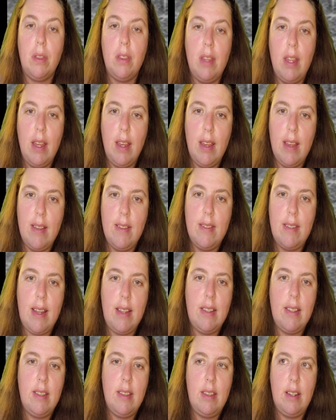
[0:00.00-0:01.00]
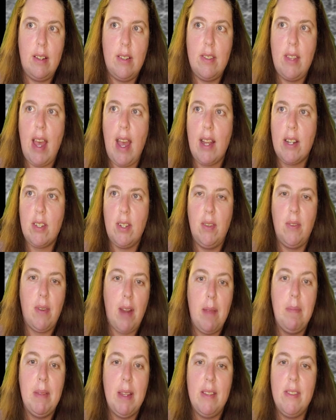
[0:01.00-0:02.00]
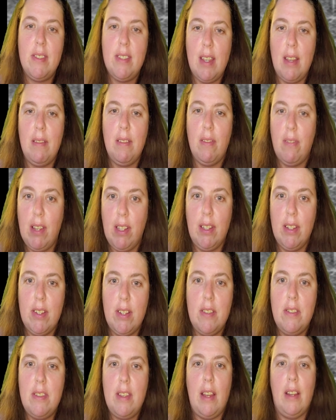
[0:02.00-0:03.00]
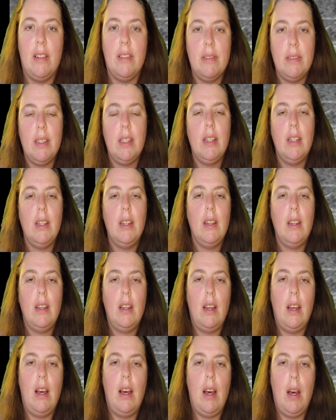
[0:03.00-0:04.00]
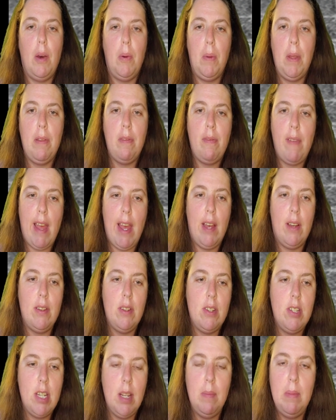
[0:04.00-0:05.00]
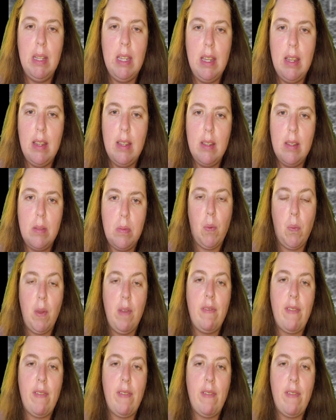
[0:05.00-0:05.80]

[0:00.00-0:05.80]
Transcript: thing is that there's actually remnants of the village itself. We found chimneys, we